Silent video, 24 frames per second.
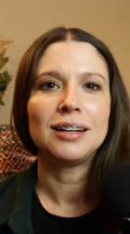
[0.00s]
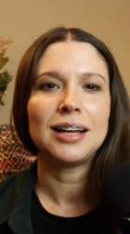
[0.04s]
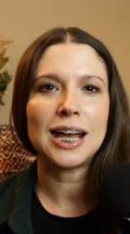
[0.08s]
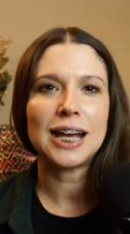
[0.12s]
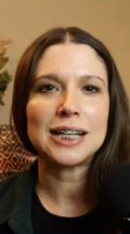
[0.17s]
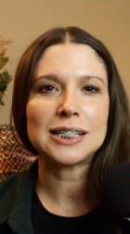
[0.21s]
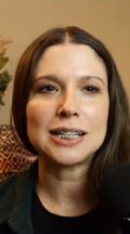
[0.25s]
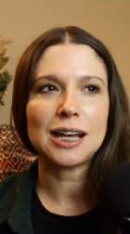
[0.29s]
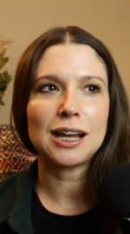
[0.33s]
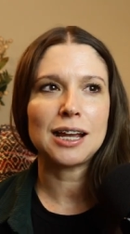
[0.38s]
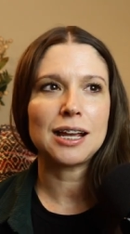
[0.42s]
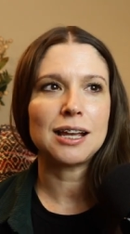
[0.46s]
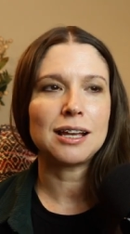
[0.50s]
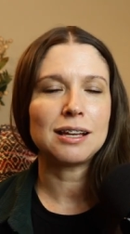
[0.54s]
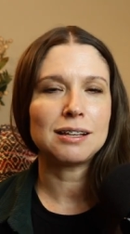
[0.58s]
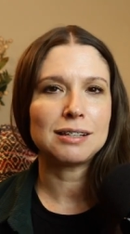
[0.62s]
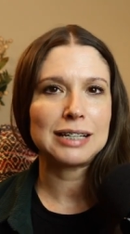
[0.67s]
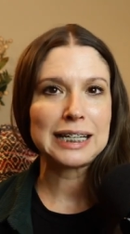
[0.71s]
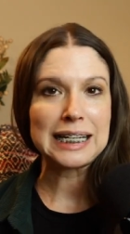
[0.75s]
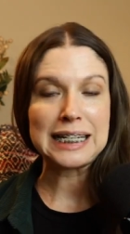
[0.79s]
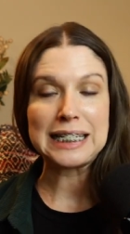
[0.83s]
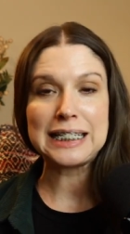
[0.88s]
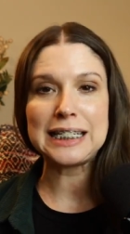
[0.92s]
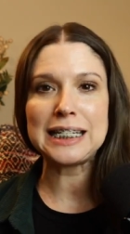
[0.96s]
As I
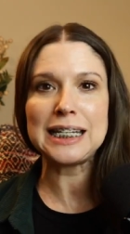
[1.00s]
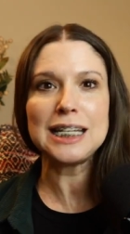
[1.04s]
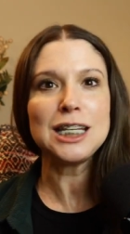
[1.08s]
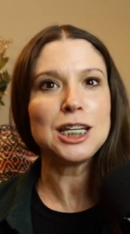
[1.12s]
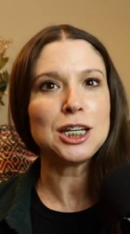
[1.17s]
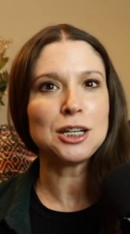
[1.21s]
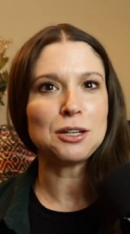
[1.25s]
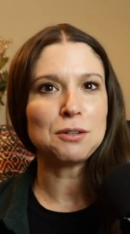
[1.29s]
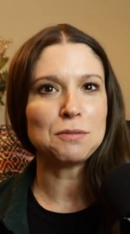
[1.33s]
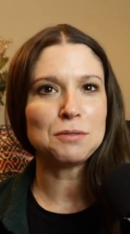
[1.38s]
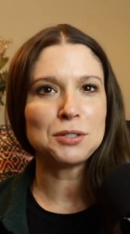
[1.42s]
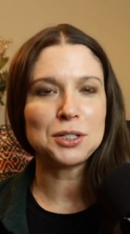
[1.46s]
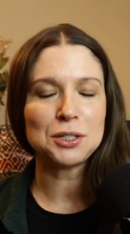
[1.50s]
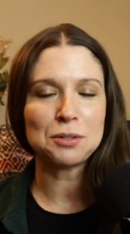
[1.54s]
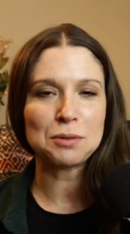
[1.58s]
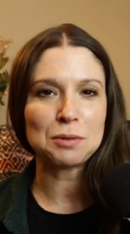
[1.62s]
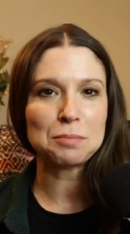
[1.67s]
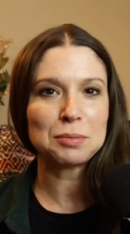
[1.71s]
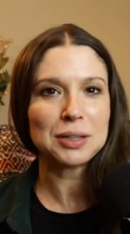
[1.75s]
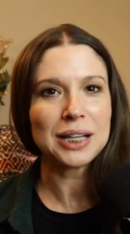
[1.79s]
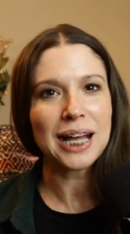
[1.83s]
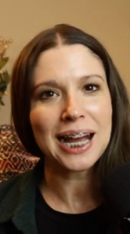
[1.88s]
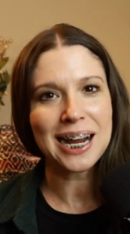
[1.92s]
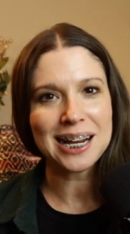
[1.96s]
continue to
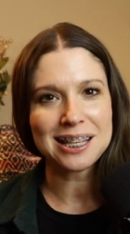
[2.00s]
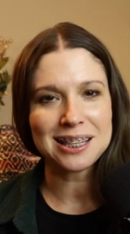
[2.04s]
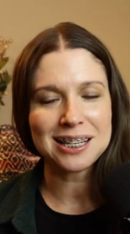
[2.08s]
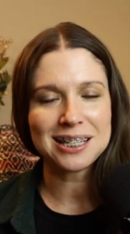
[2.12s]
apply